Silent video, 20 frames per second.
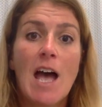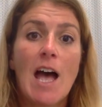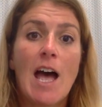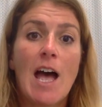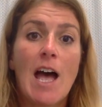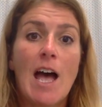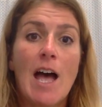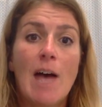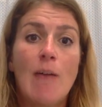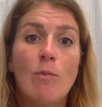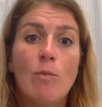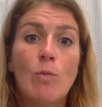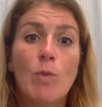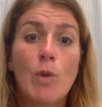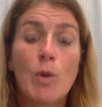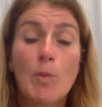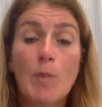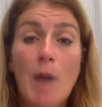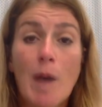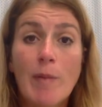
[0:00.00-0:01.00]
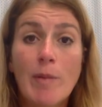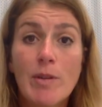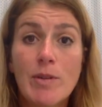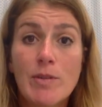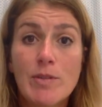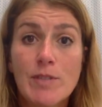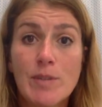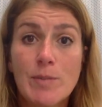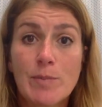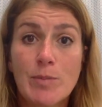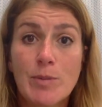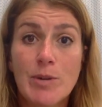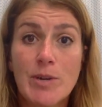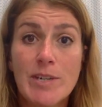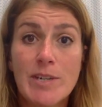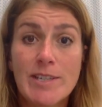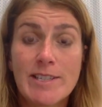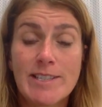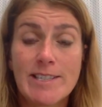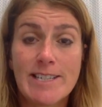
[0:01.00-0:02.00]
Um, we'll probably do some
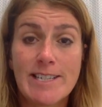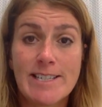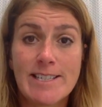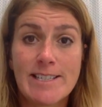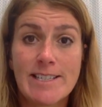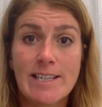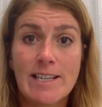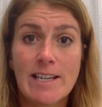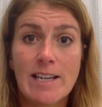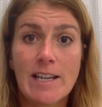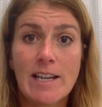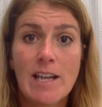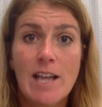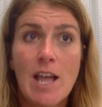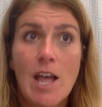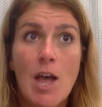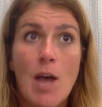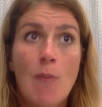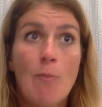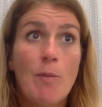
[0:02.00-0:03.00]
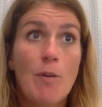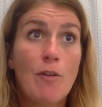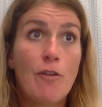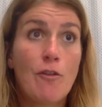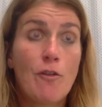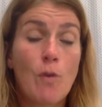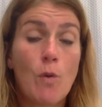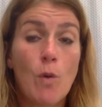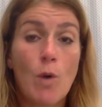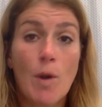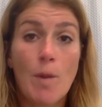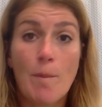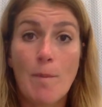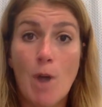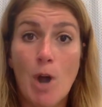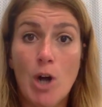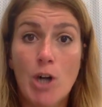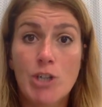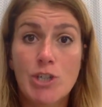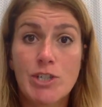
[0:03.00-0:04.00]
preseason before
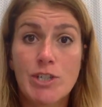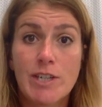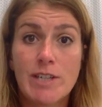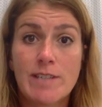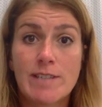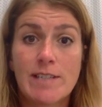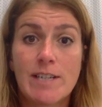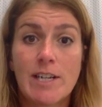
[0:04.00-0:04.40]
March gets